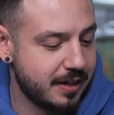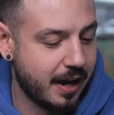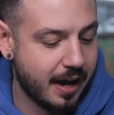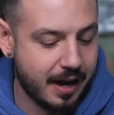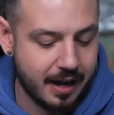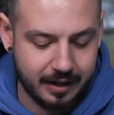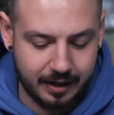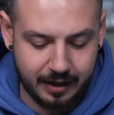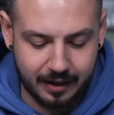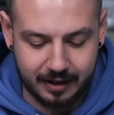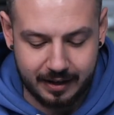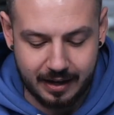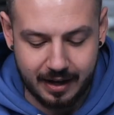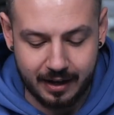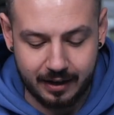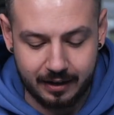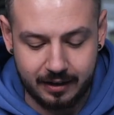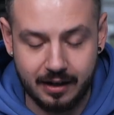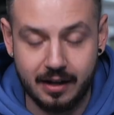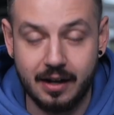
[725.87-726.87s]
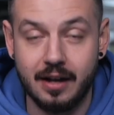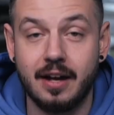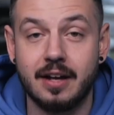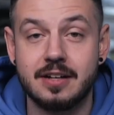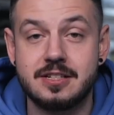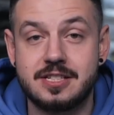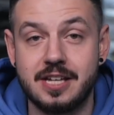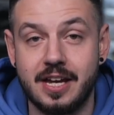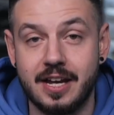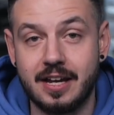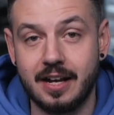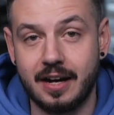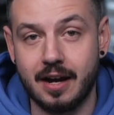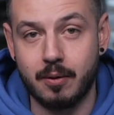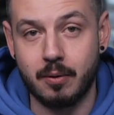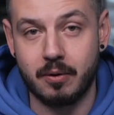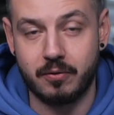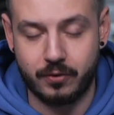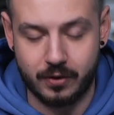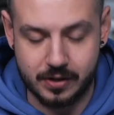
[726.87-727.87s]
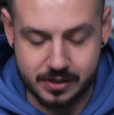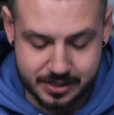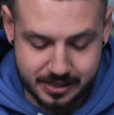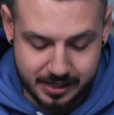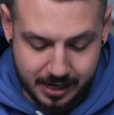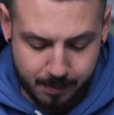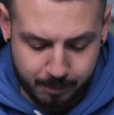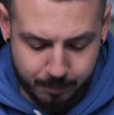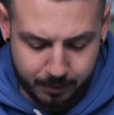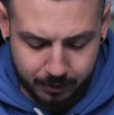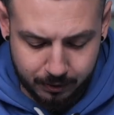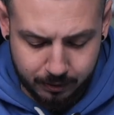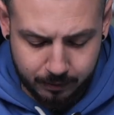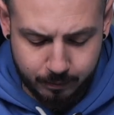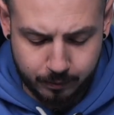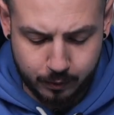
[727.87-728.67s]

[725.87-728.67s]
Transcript: and again taking our first sample